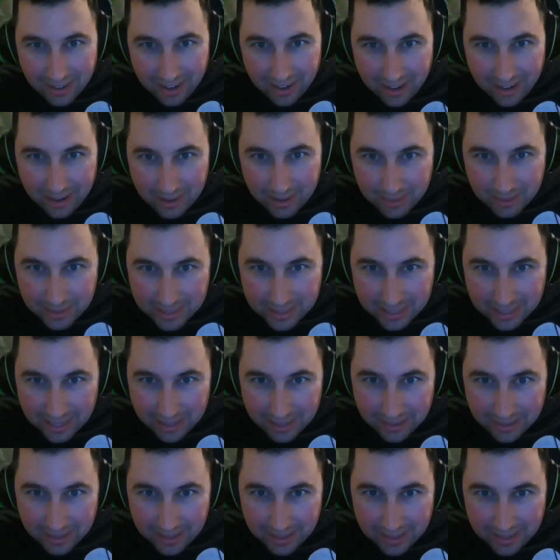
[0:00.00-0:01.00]
All right. What's
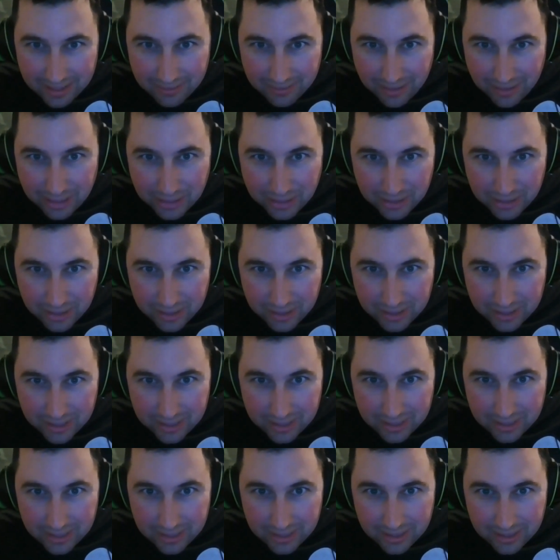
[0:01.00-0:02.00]
that?
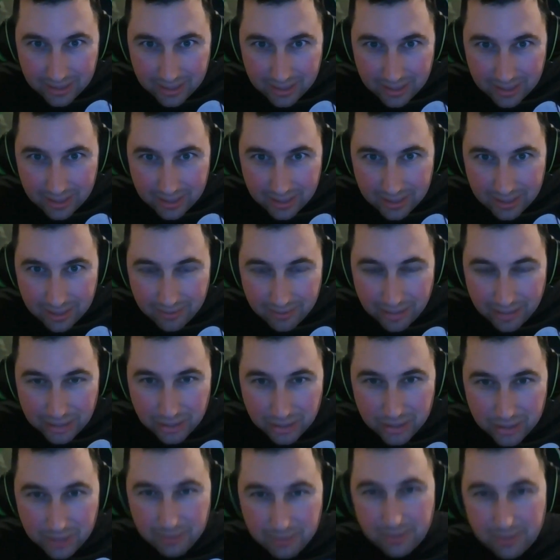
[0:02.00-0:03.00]
Adventure
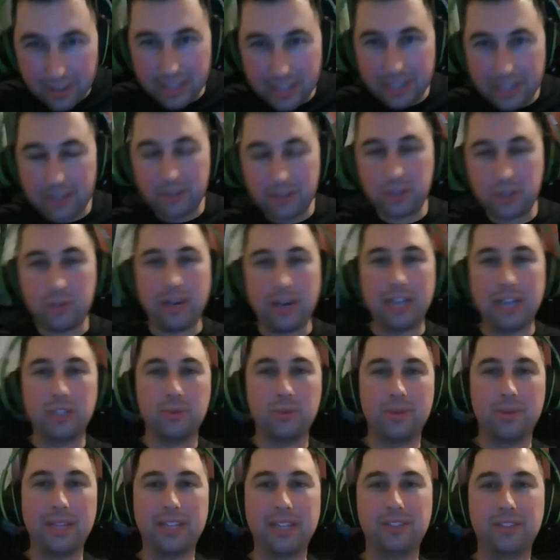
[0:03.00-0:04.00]
of Link. Oh,
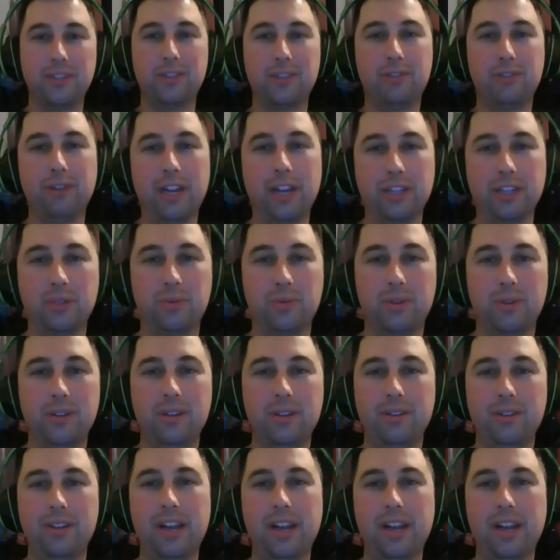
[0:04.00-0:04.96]
scratch one. That's the scratch one.